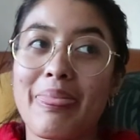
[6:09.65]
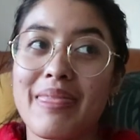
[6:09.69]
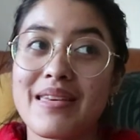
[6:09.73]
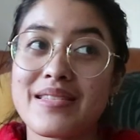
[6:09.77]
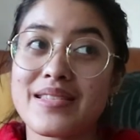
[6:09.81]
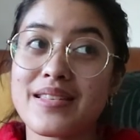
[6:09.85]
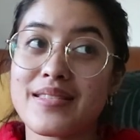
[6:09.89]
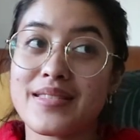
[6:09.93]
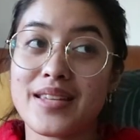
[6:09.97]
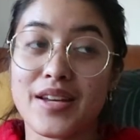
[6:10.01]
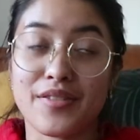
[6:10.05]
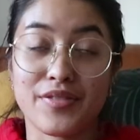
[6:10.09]

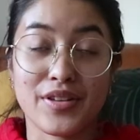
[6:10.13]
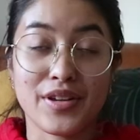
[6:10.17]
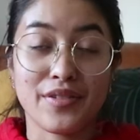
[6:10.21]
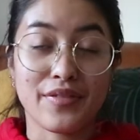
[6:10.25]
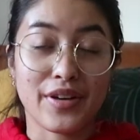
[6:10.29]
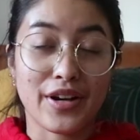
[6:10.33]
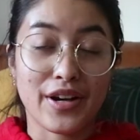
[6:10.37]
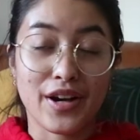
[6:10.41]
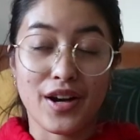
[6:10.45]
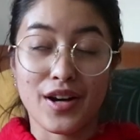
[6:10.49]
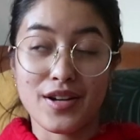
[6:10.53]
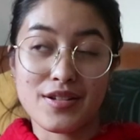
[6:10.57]
This is definitely
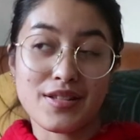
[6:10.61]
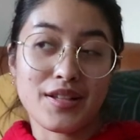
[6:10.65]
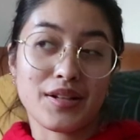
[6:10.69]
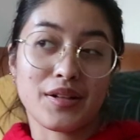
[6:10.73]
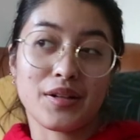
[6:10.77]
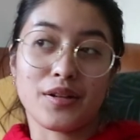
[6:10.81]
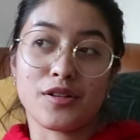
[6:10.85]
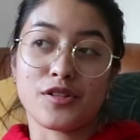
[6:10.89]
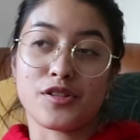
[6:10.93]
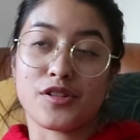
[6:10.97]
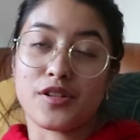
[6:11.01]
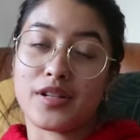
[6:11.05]
a very arts
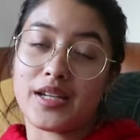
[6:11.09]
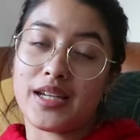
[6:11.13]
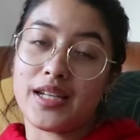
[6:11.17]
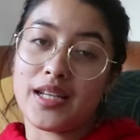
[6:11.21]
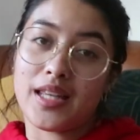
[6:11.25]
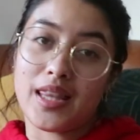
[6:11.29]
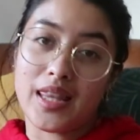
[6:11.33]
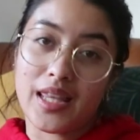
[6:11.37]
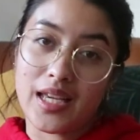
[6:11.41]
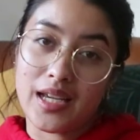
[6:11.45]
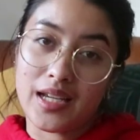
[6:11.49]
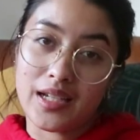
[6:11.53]
and culture
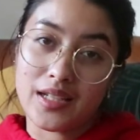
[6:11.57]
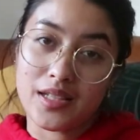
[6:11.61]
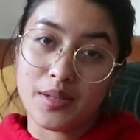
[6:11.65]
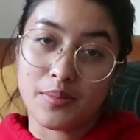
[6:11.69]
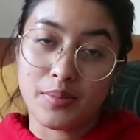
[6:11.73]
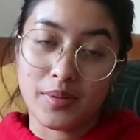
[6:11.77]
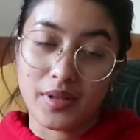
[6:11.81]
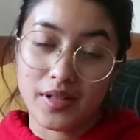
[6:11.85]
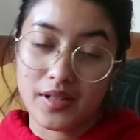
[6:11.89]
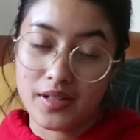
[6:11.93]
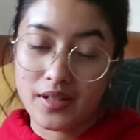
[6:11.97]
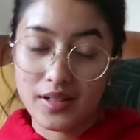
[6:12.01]
kid thing
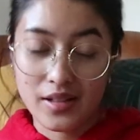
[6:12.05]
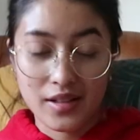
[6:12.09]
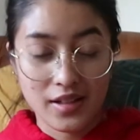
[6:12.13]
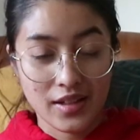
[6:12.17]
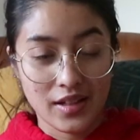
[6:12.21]
to put